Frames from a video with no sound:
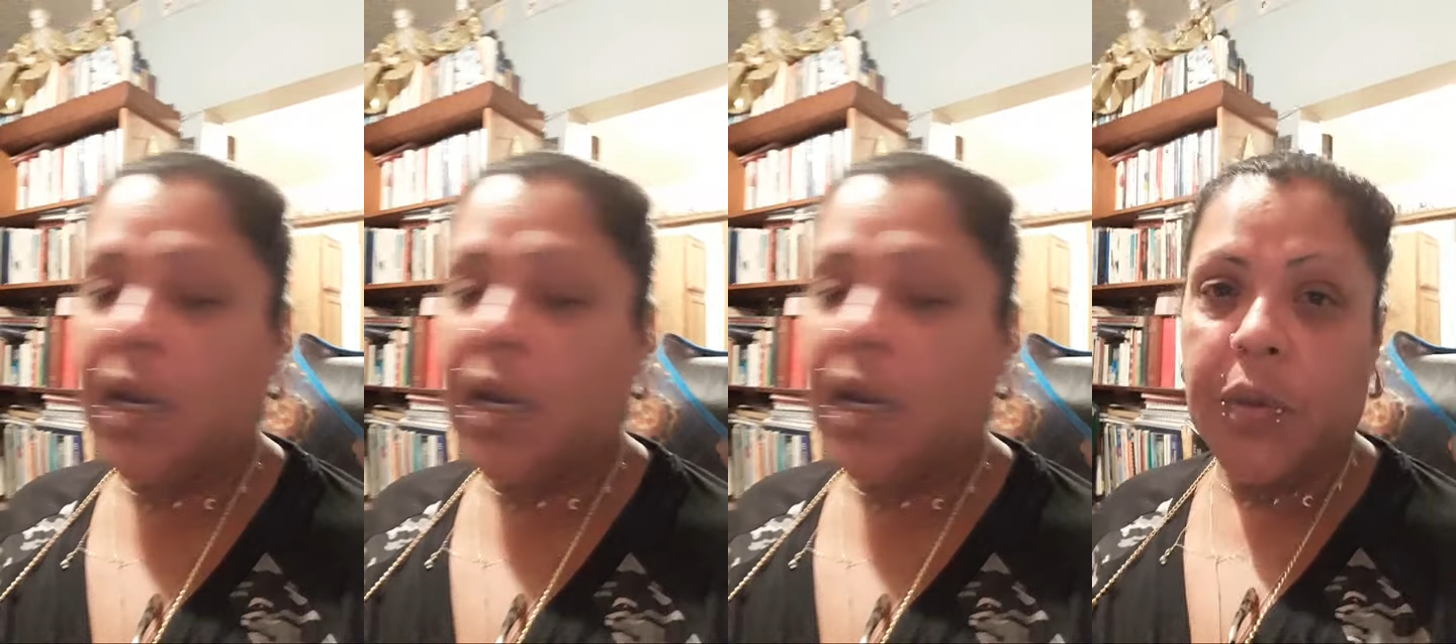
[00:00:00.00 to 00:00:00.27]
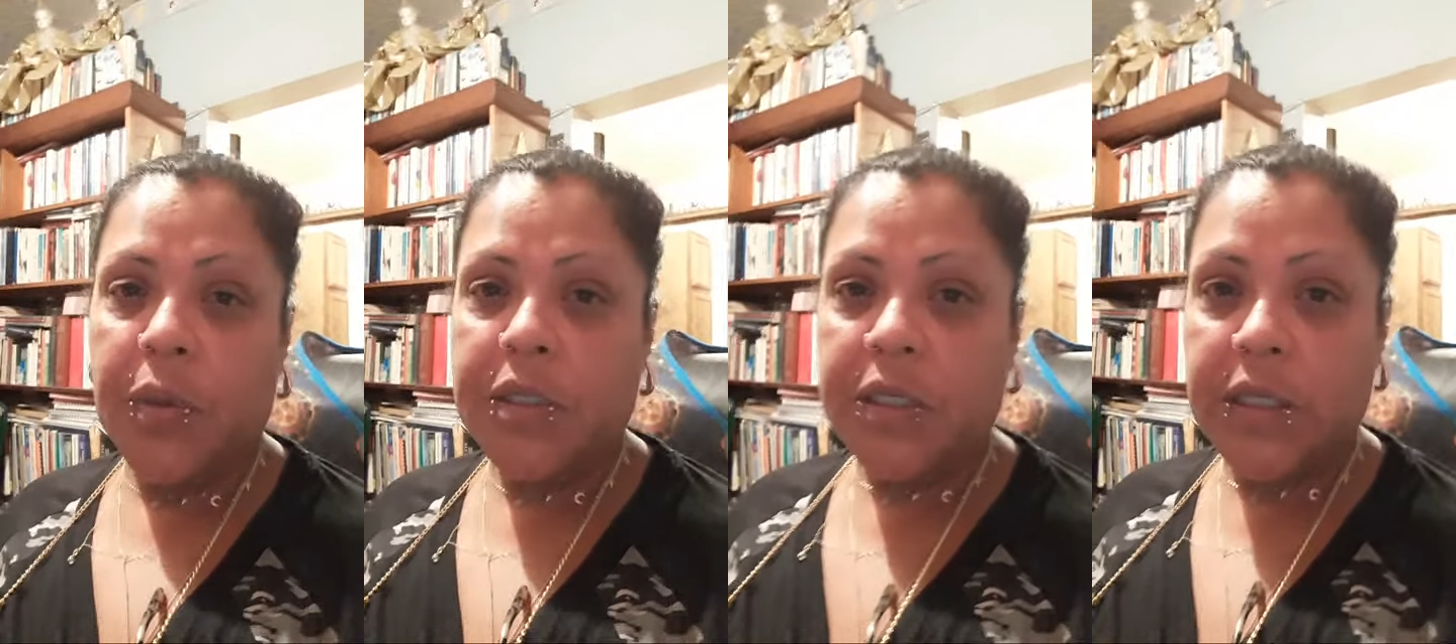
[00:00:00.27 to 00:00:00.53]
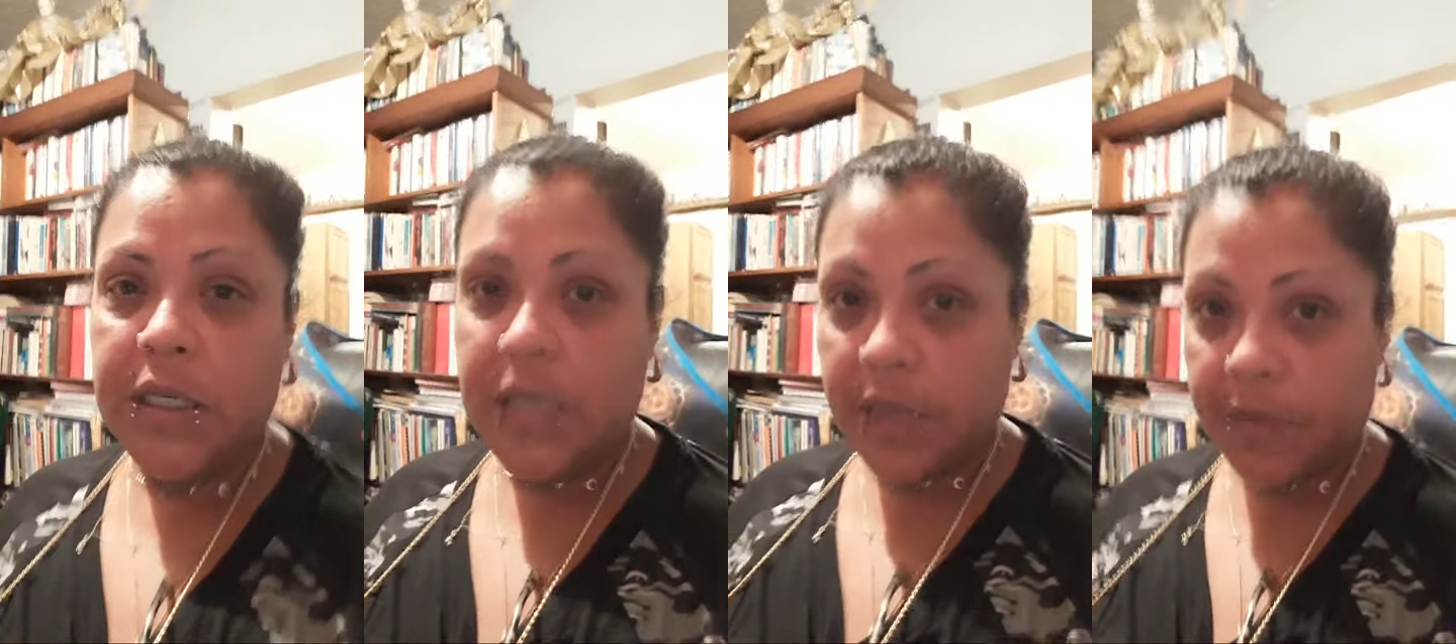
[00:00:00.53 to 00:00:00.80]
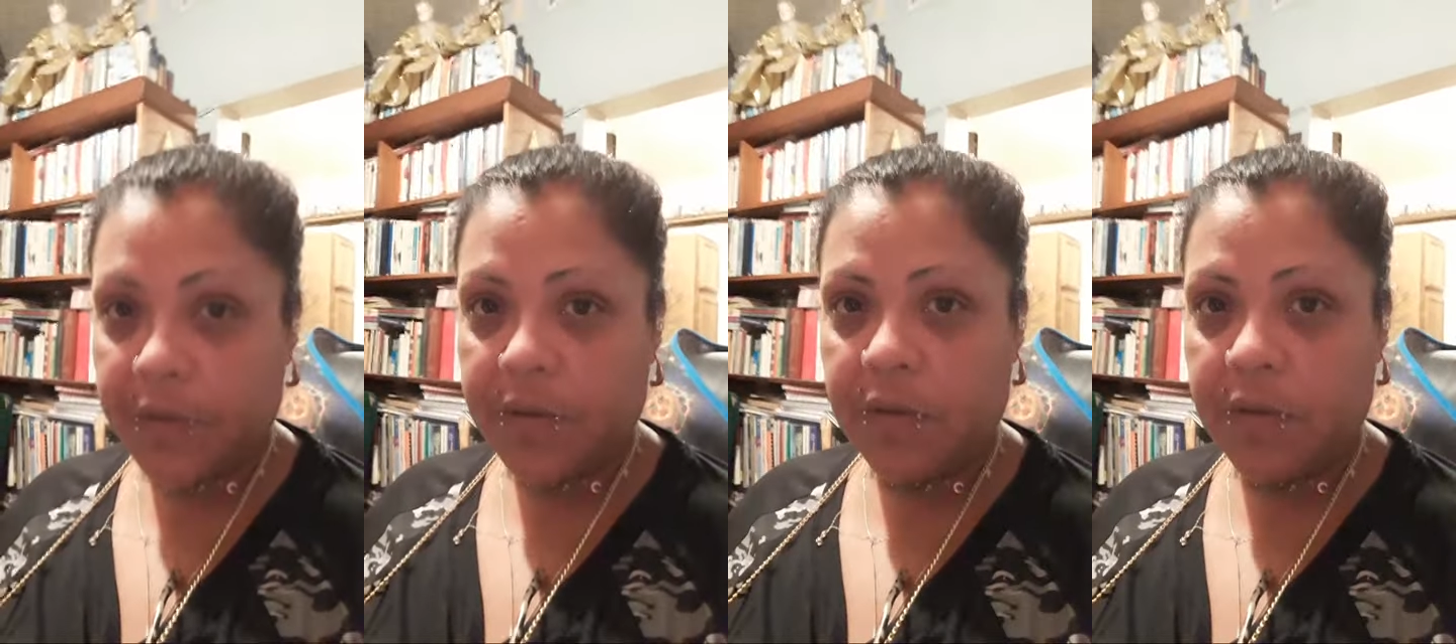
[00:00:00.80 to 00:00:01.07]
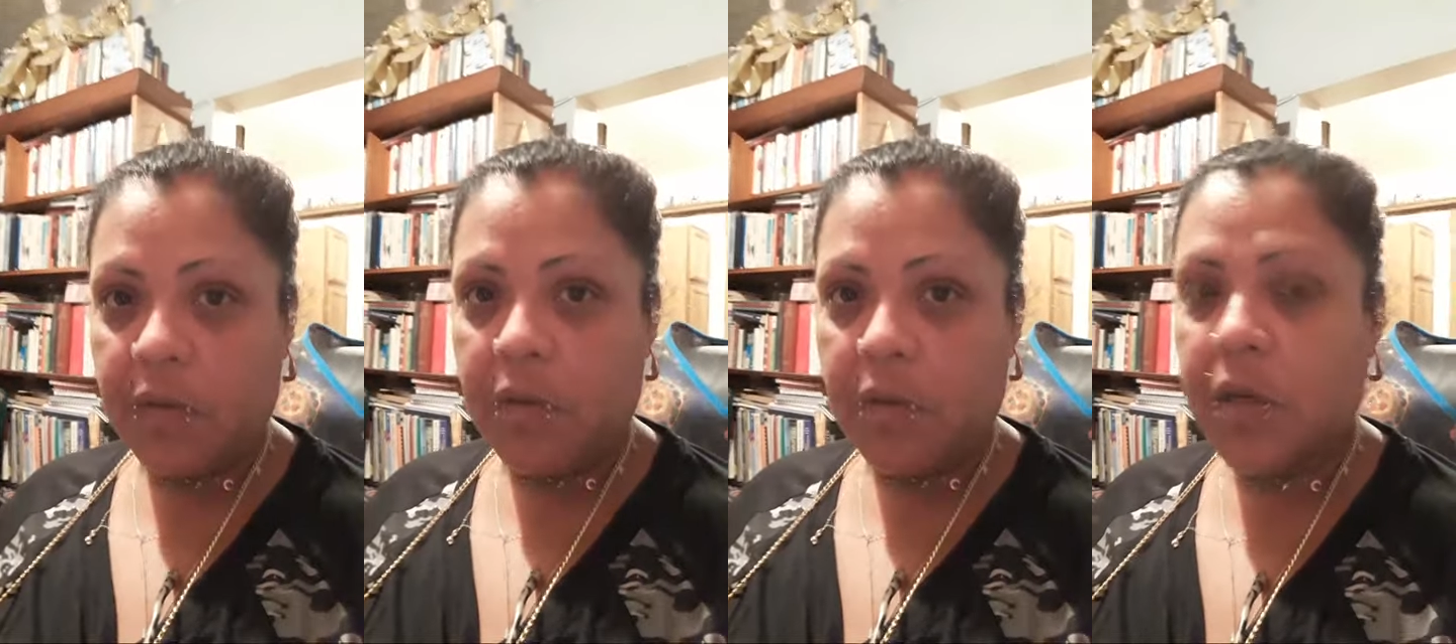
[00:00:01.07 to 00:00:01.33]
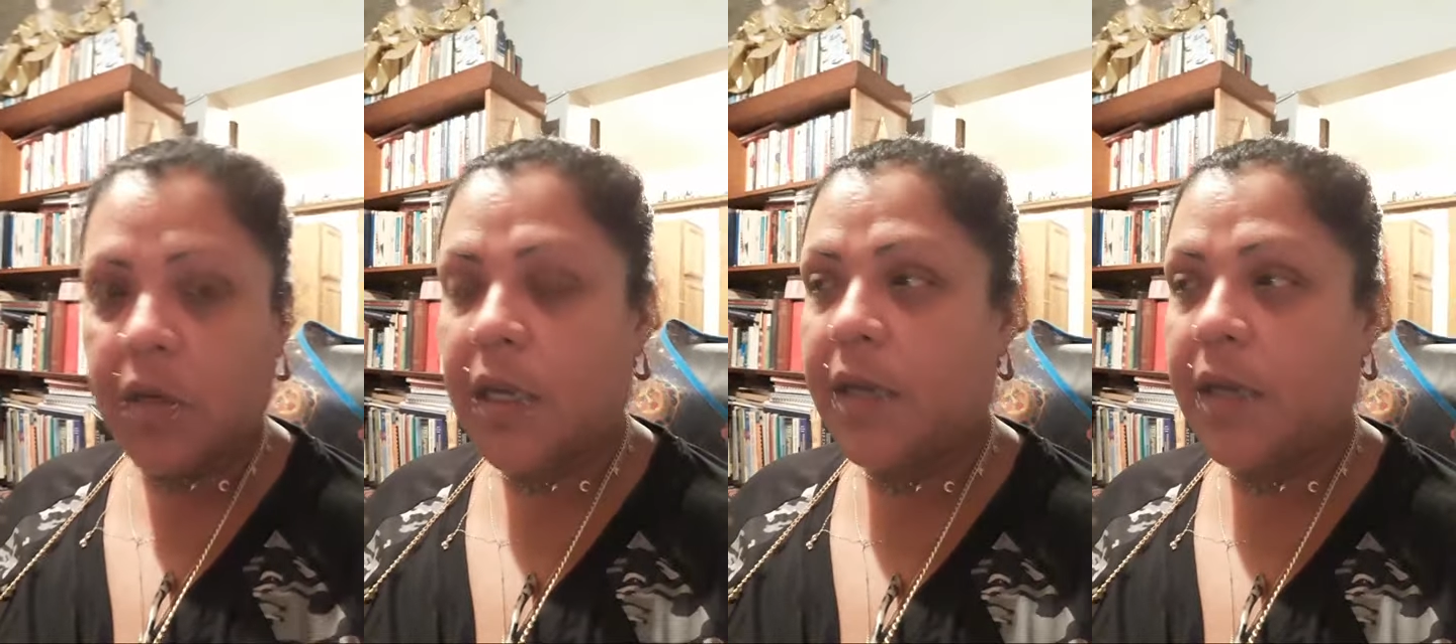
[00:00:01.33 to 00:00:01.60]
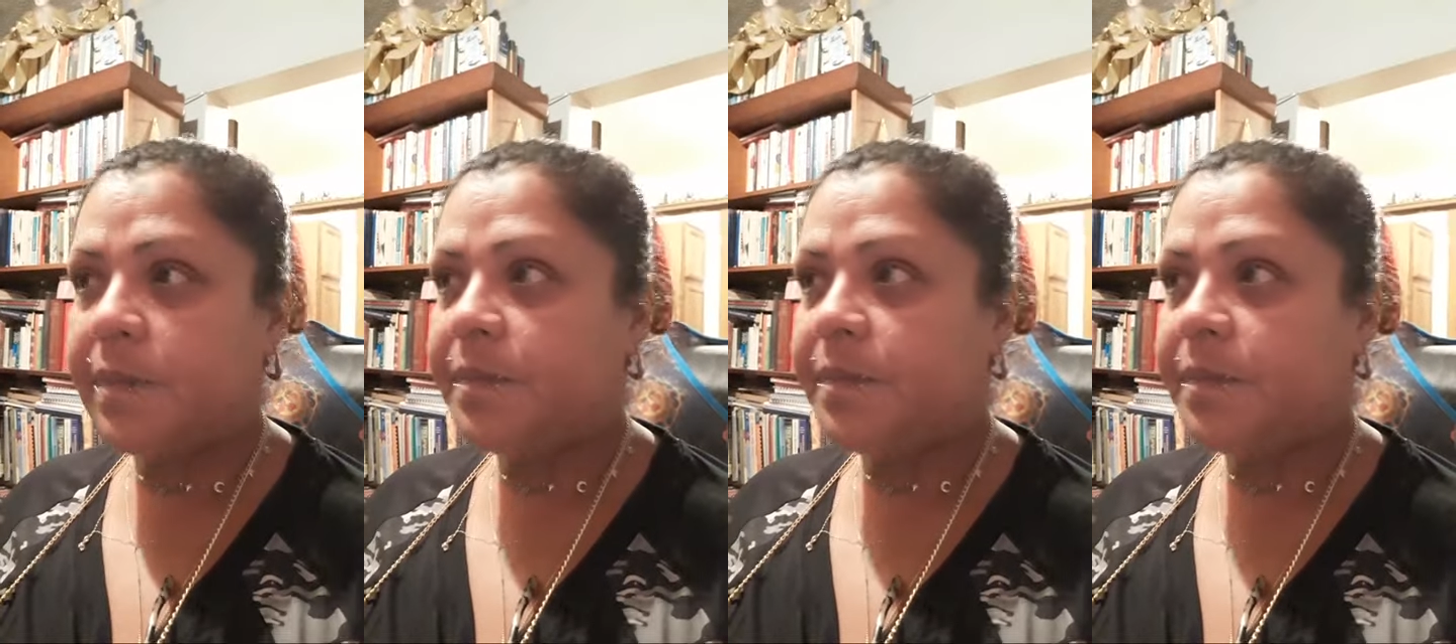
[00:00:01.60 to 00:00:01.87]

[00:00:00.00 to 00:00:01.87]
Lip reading: I put together, okay?